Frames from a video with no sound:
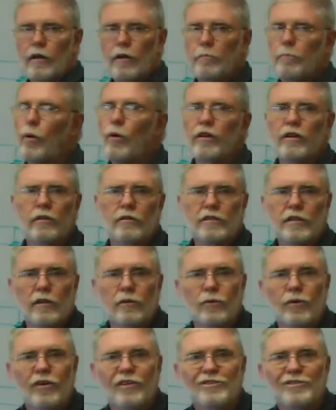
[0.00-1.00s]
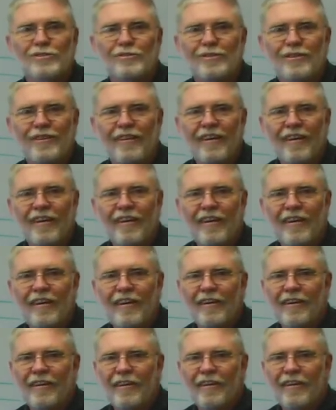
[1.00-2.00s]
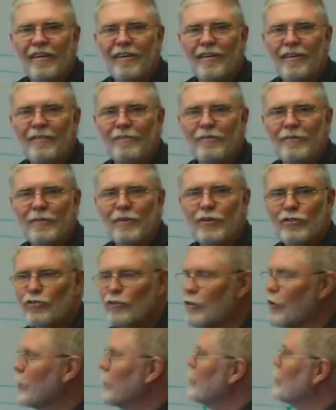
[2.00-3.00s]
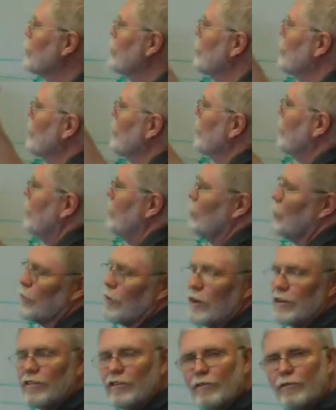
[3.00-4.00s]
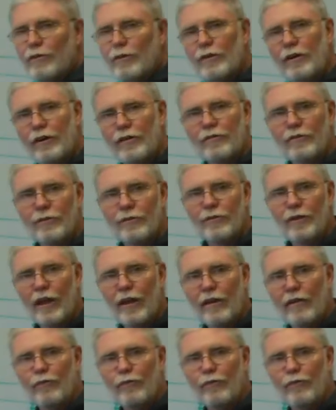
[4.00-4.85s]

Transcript: Pointless otherwise. Because you're not introducing any stress if you don't do that.